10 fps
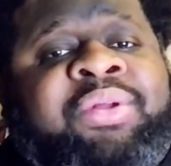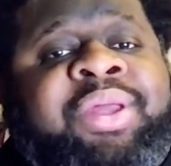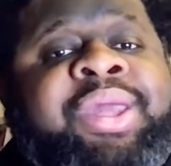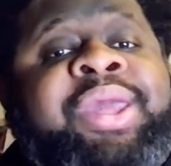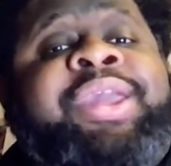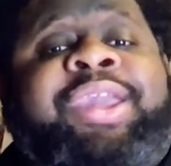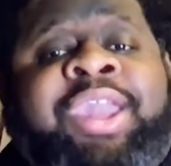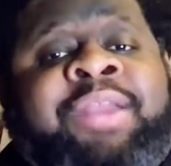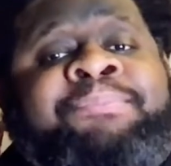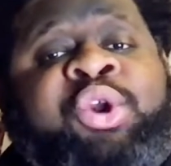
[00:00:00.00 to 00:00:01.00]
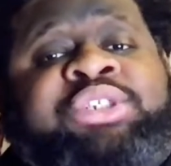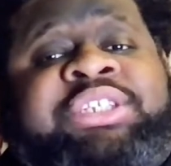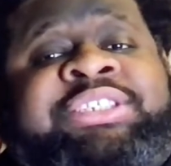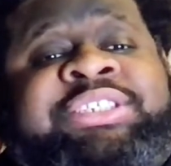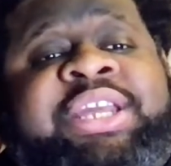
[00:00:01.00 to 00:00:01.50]
In-person
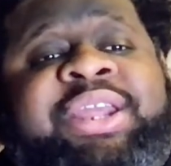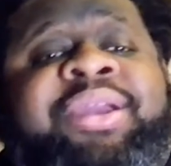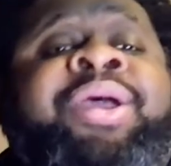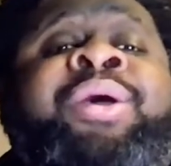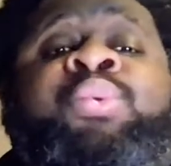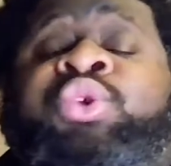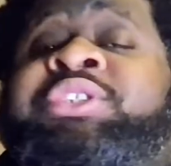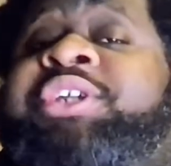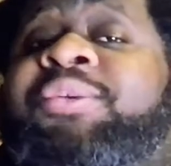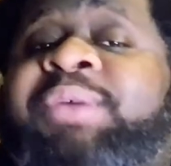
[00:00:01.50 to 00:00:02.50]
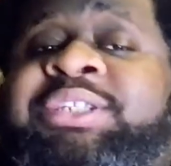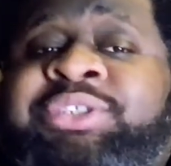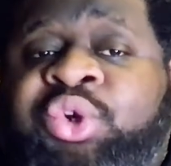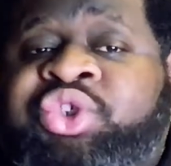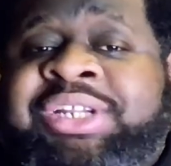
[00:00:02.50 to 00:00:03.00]
seating will still be socially
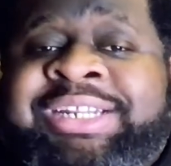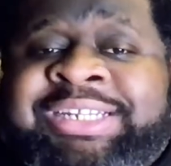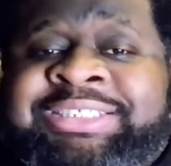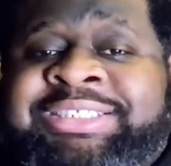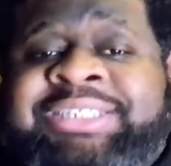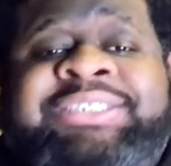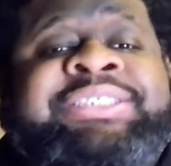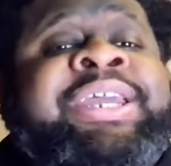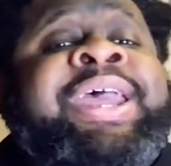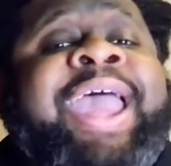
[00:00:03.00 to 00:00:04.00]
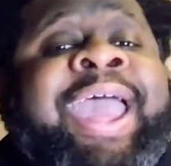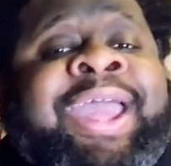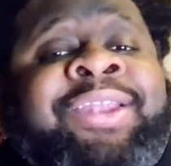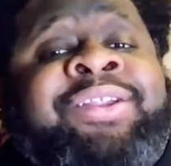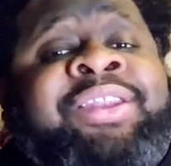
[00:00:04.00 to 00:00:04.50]
distanced and
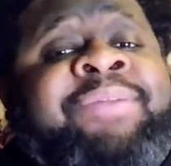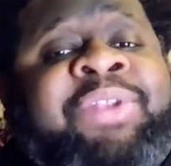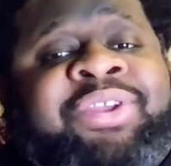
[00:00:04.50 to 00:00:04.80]
limited.